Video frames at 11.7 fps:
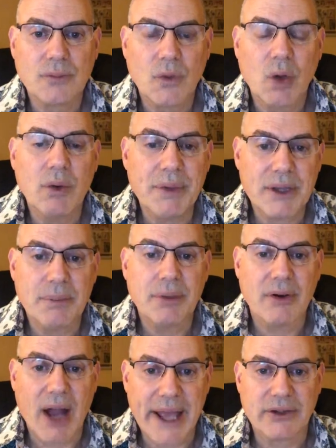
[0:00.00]
would be the
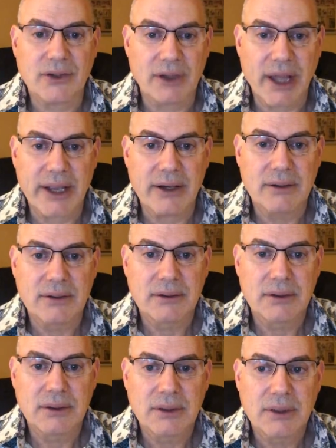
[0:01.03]
parietal layer.
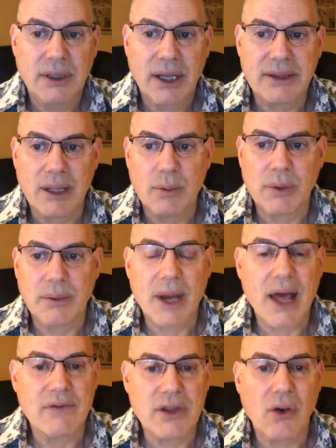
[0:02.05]
And then we would
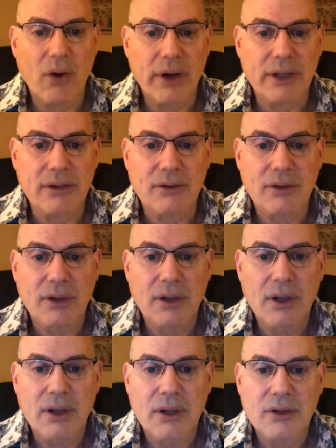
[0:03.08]
have the organs.
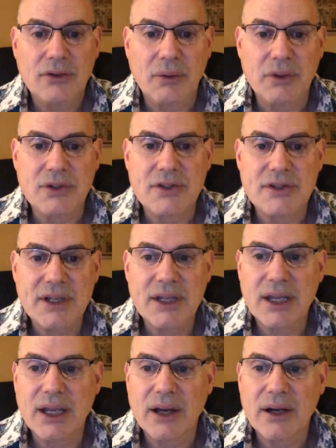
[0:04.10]
So what you see
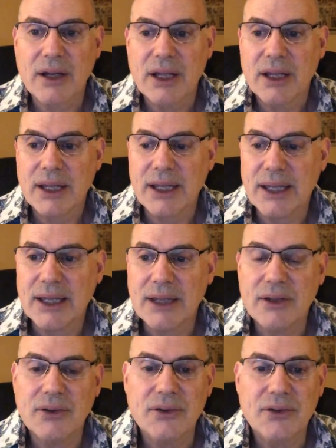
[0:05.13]
here
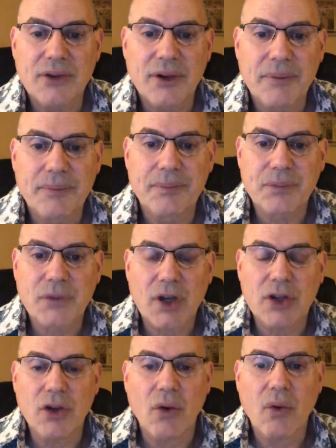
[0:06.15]
is
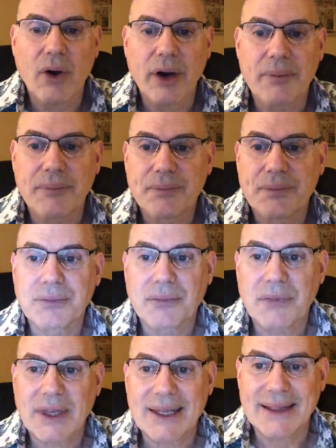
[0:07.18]
your
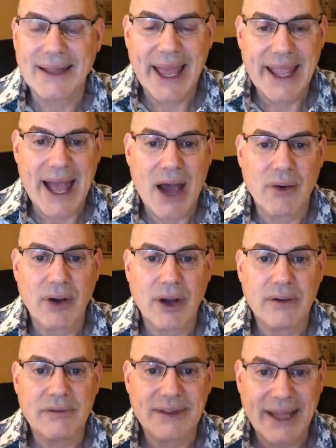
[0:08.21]
layout
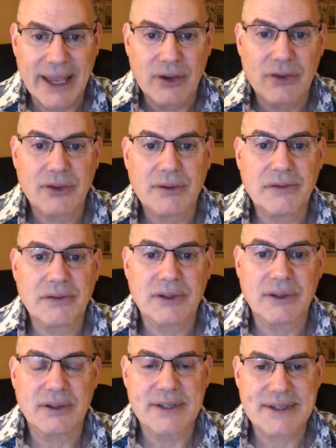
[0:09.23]
of layers of
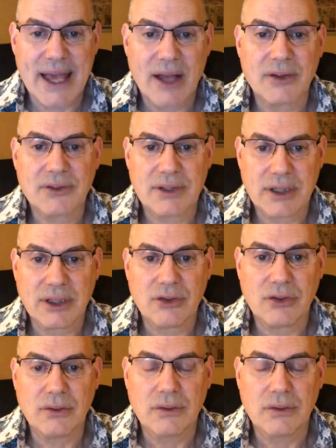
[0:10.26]
cells and tissue.